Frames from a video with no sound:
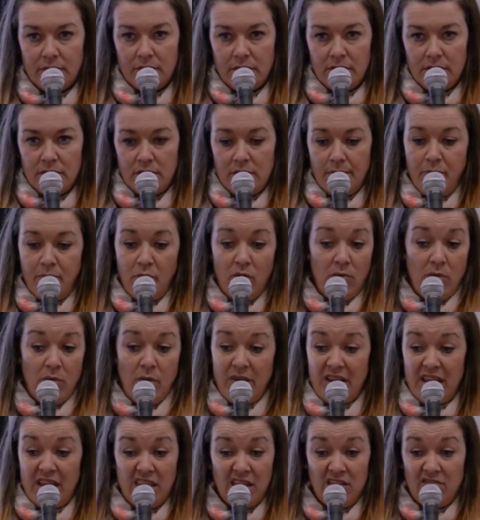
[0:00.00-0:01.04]
The point where we
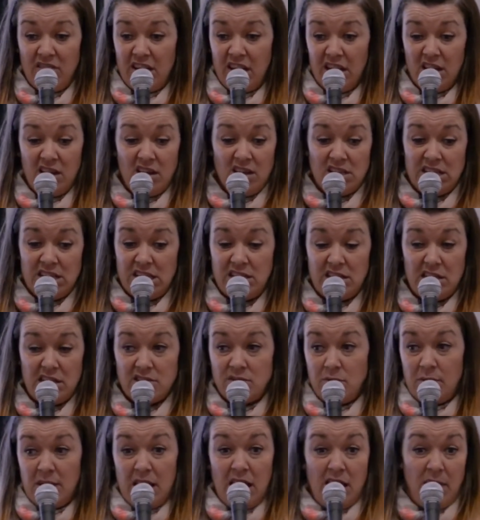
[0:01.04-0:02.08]
get the credit card details
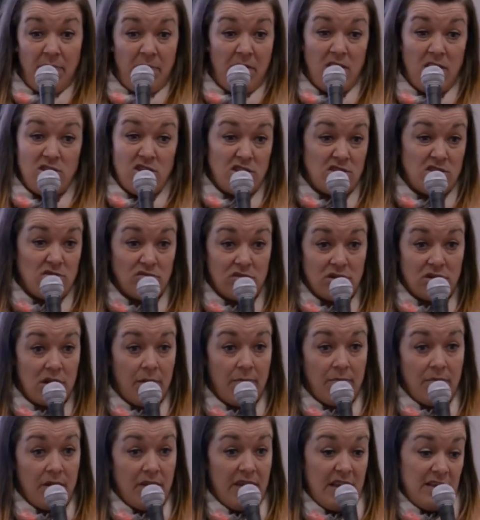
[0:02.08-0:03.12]
or we get the purchase order
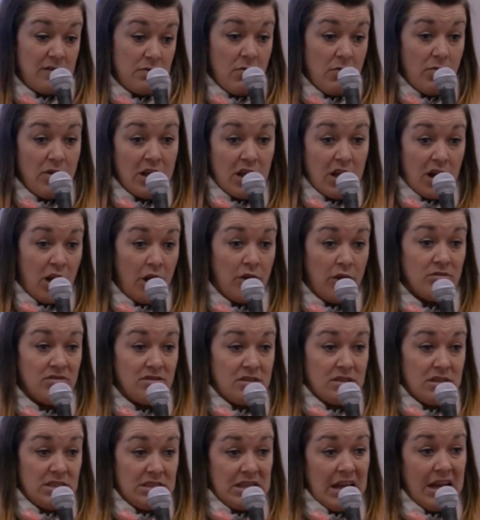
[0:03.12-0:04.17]
number, that's when we close
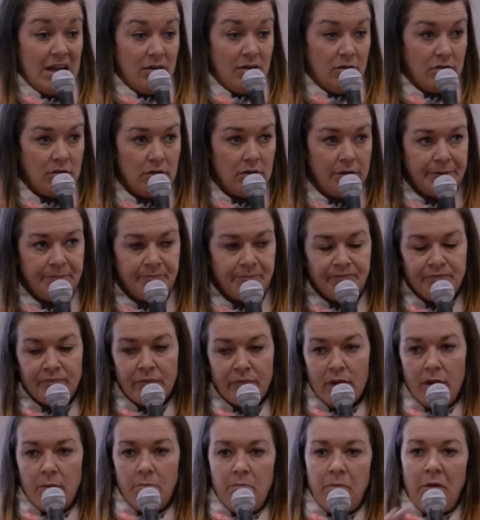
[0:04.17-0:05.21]
the sale.
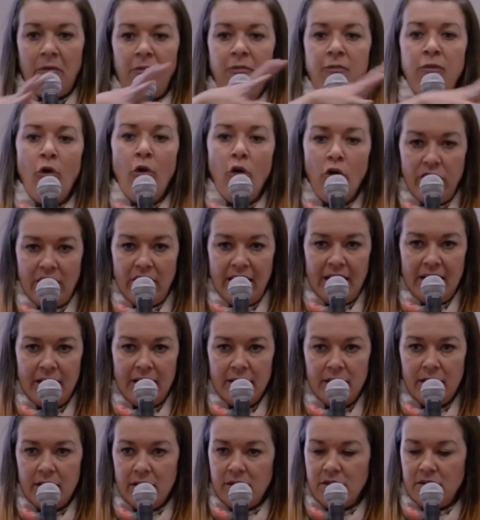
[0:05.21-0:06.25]
Before that,
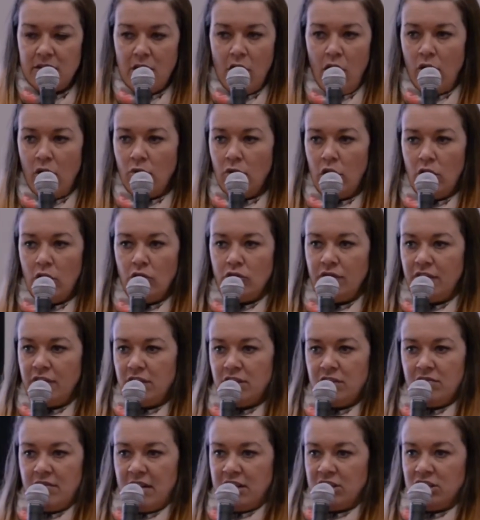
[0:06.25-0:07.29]
there's a whole load of
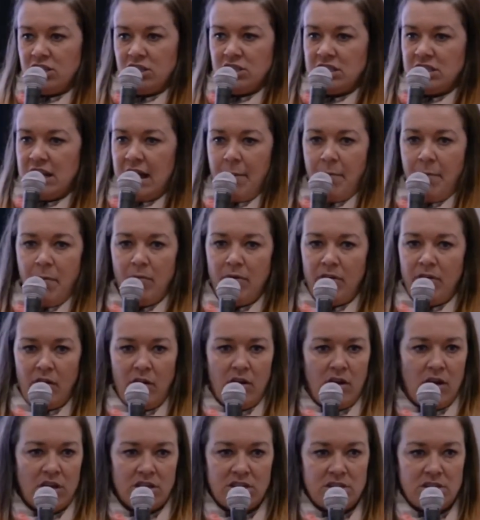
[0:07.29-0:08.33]
interactions that happen with our
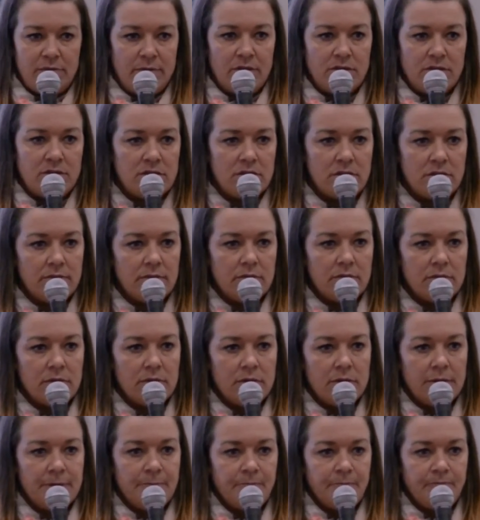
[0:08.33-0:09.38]
customers,
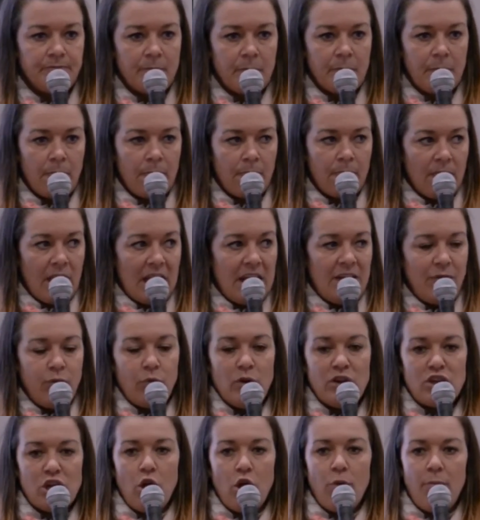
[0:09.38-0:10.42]
and if
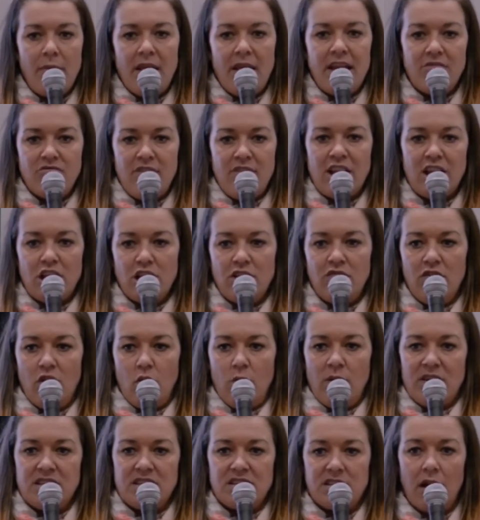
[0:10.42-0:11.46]
we don't make regular
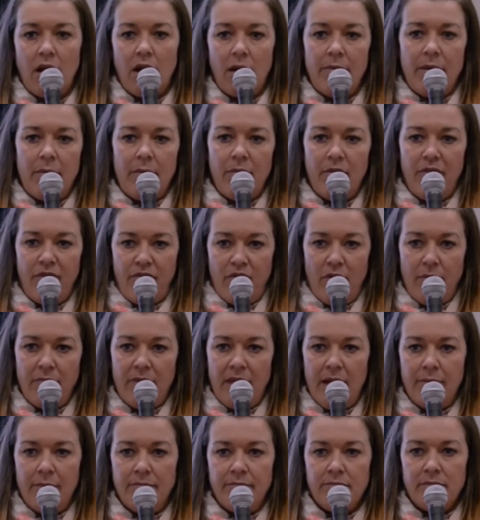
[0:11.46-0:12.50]
requests and commitment from
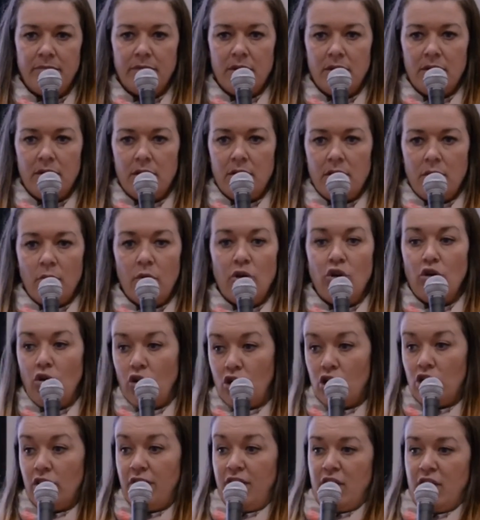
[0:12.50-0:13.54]
them, we're not
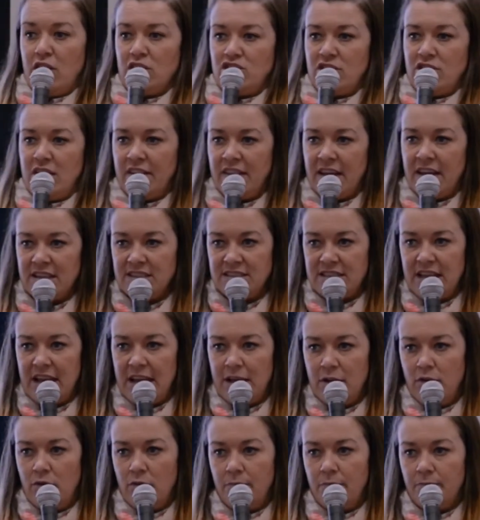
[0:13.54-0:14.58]
going to fast track that sale.